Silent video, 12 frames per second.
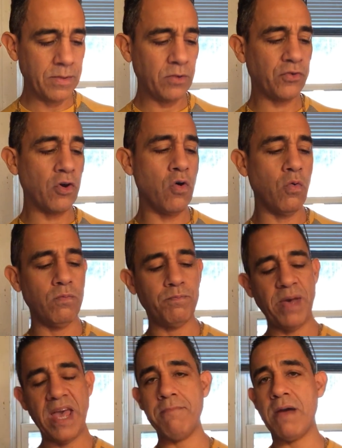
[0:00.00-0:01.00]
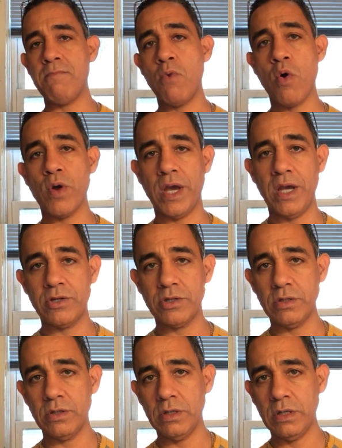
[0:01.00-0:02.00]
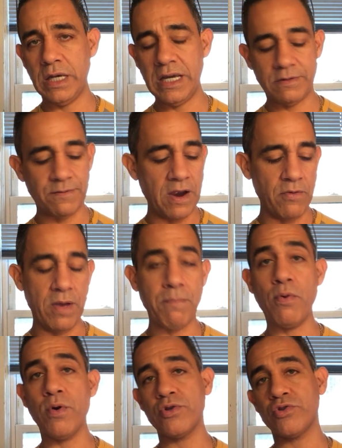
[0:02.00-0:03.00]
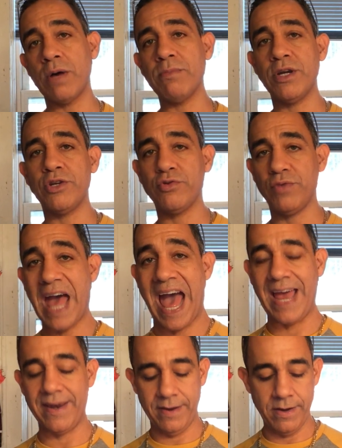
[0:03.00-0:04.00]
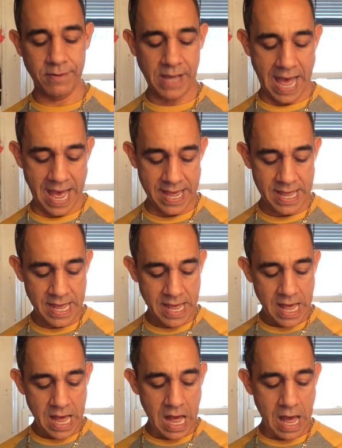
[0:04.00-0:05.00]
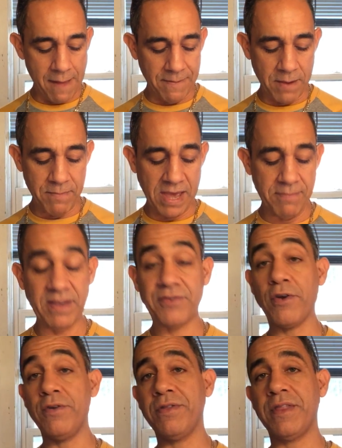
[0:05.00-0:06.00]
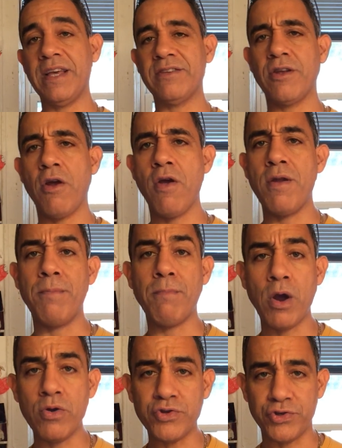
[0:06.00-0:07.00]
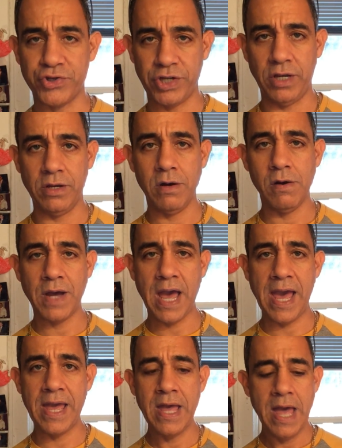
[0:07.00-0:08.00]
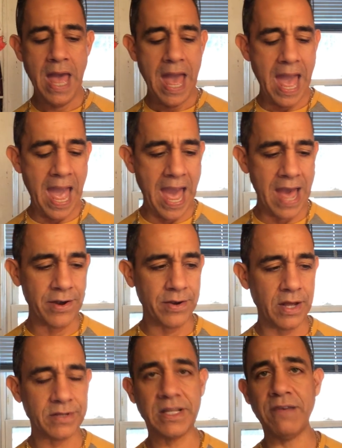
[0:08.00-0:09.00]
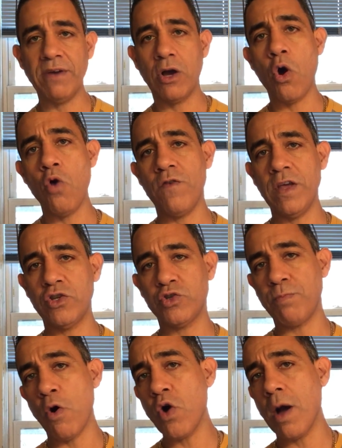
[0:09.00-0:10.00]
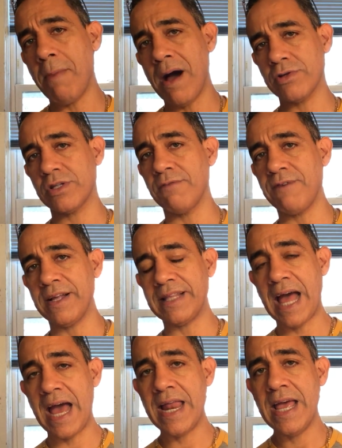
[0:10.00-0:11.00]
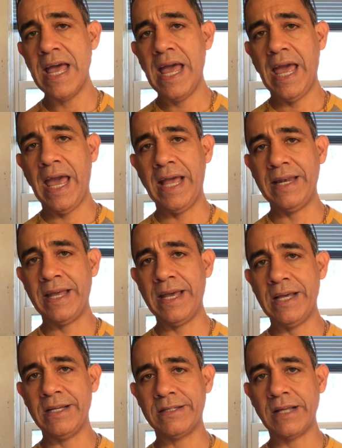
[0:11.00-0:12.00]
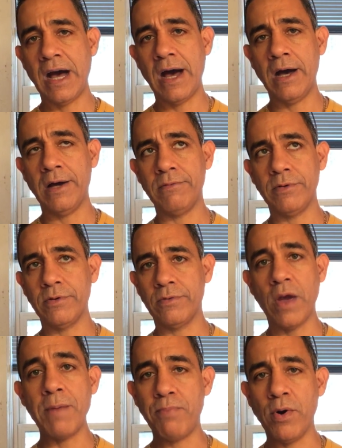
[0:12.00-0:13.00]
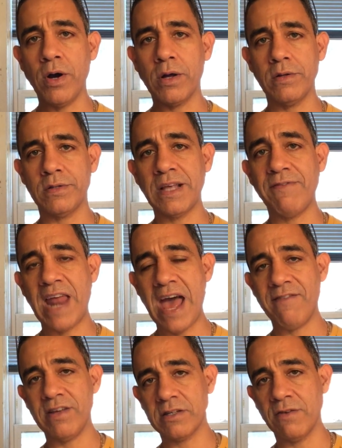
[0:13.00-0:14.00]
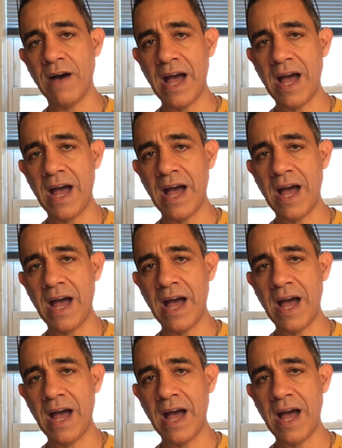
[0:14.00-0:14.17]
so paying my mortgage, it's very important, so I'm going to do that. Okay, there may be certain things that are an emergency. Okay, And Stephen Covey spoke about stuff like that in his great book, 7 Habits of